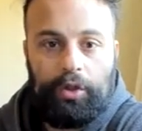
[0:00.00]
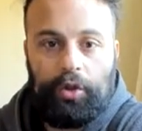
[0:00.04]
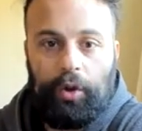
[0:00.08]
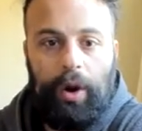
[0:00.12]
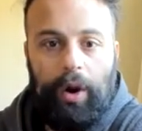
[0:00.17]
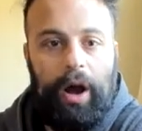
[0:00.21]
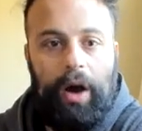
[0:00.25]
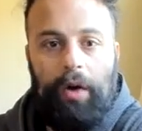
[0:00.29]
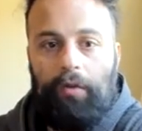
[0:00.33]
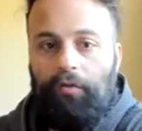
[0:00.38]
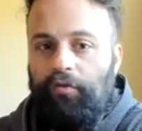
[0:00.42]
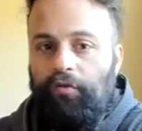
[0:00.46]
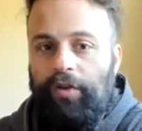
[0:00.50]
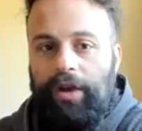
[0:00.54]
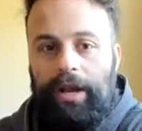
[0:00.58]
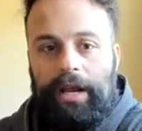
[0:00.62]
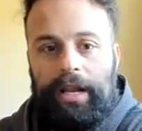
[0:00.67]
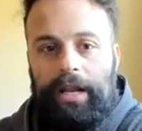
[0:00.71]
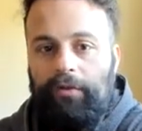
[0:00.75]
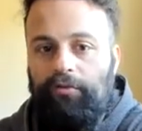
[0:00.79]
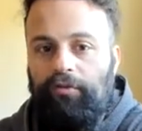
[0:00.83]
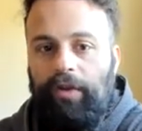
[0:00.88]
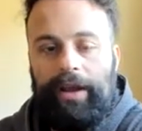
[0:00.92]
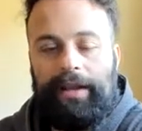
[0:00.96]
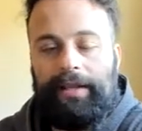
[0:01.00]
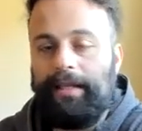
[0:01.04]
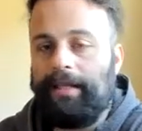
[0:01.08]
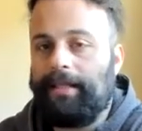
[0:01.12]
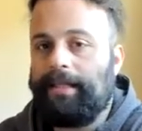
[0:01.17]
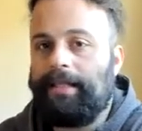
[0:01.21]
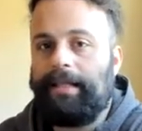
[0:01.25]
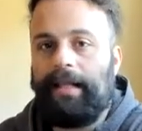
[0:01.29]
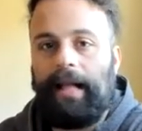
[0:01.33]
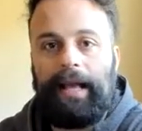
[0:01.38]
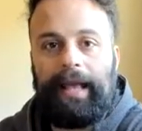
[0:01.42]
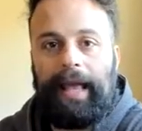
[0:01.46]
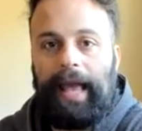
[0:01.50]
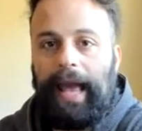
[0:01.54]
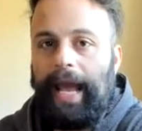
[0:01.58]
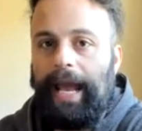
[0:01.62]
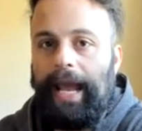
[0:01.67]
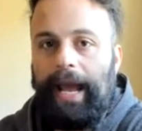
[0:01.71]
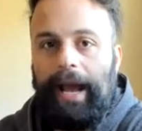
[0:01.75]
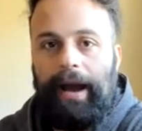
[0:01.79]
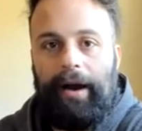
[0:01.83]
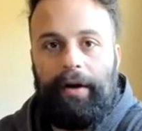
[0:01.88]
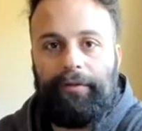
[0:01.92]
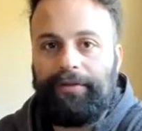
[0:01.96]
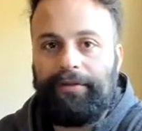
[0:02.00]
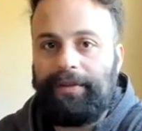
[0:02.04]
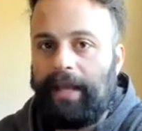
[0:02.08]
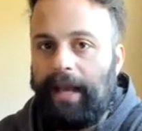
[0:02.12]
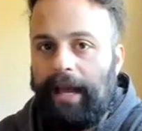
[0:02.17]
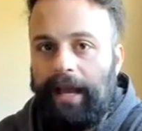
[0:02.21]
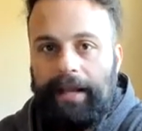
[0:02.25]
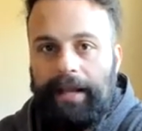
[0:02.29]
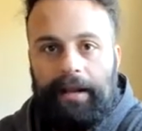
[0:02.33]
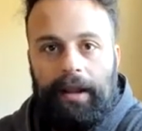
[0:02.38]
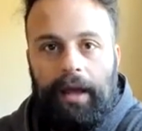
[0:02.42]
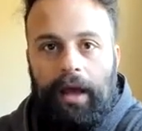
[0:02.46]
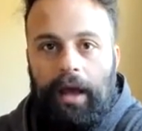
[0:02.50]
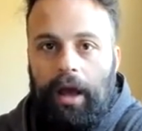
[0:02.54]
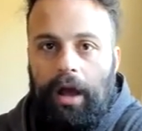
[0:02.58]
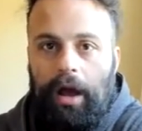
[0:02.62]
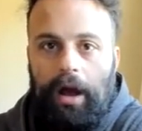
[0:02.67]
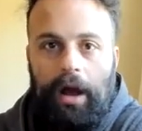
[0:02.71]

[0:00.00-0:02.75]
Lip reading: So I'll really rate this like 8 out of 10.